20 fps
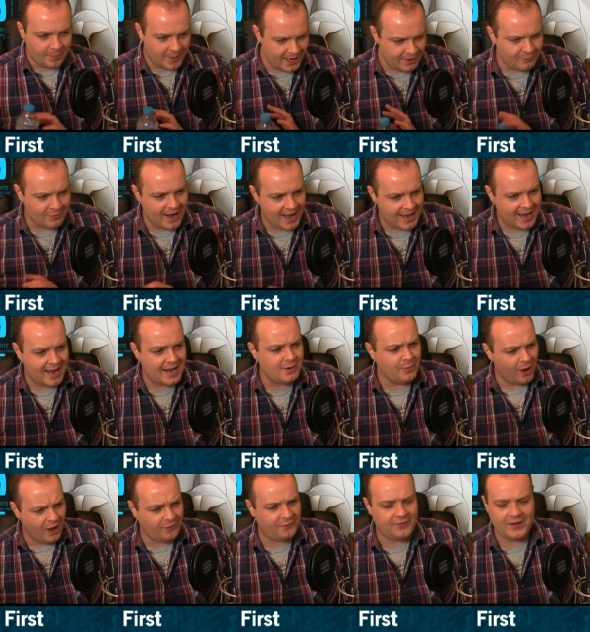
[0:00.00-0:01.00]
ready? Are you
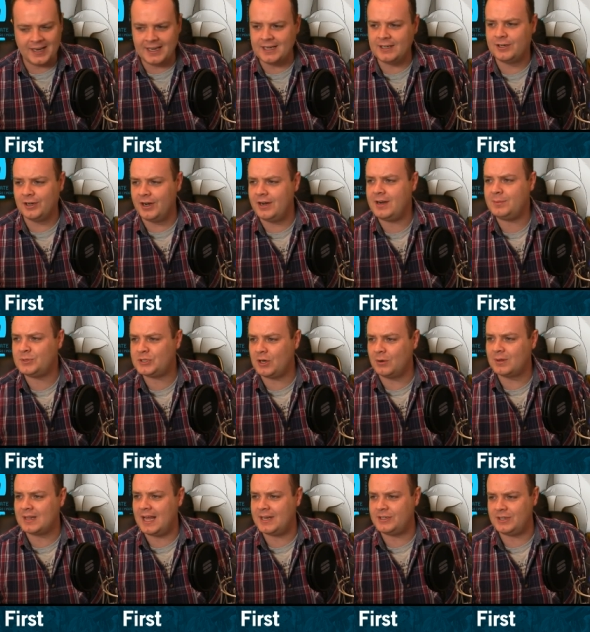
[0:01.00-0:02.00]
all feeling good? I'm so
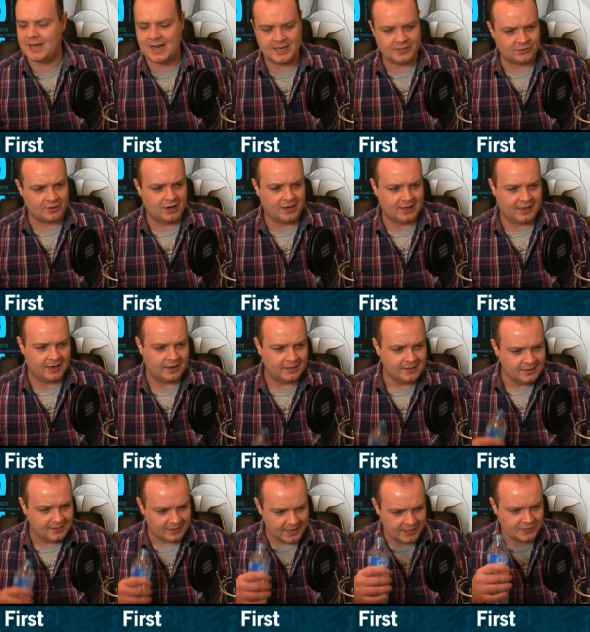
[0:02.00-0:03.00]
glad you guys are all here.
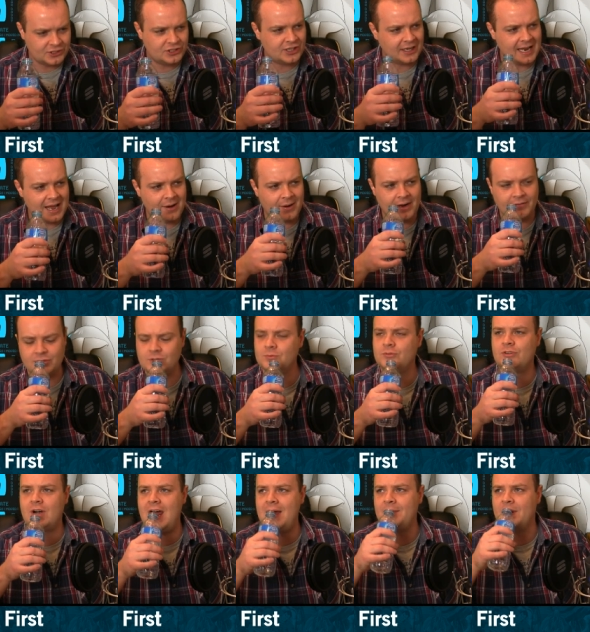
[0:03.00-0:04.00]
Let's chill out and have some
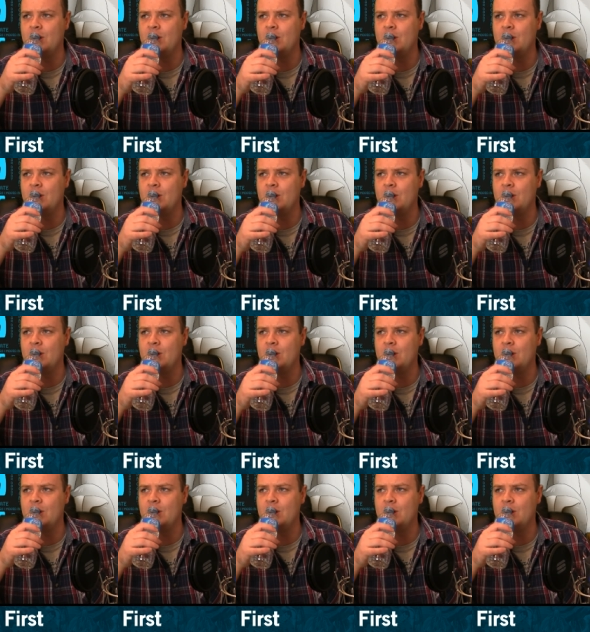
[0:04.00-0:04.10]
drama.